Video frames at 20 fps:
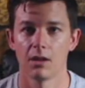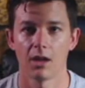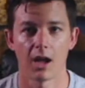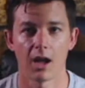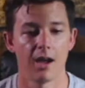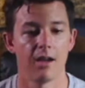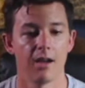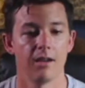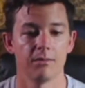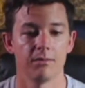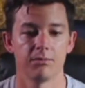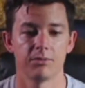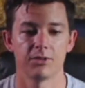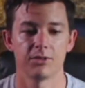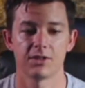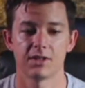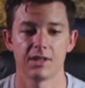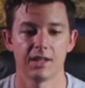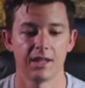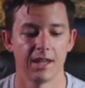I
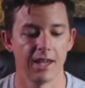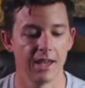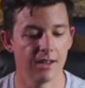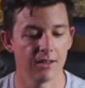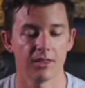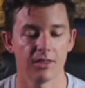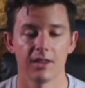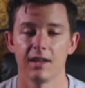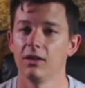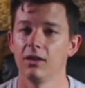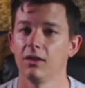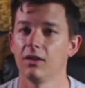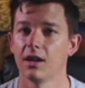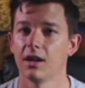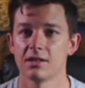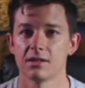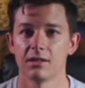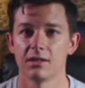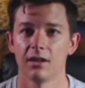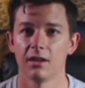just can't thank you
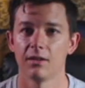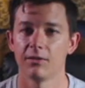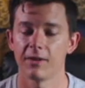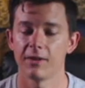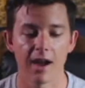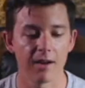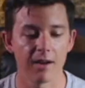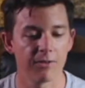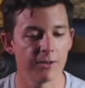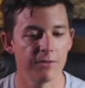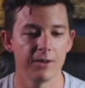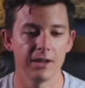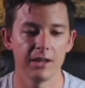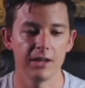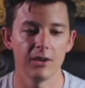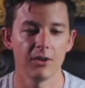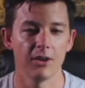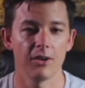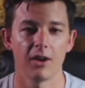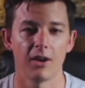guys enough. Every
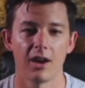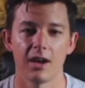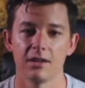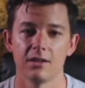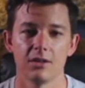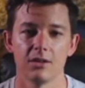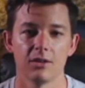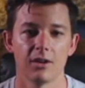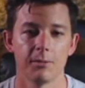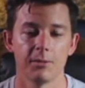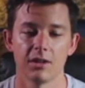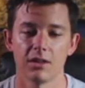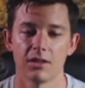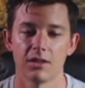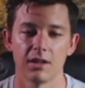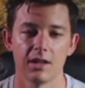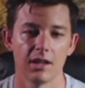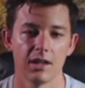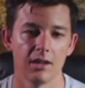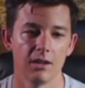video I do, I'm going to
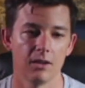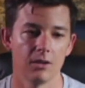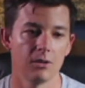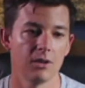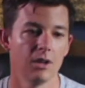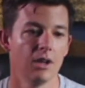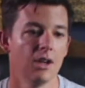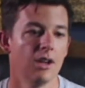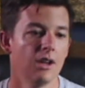thank you.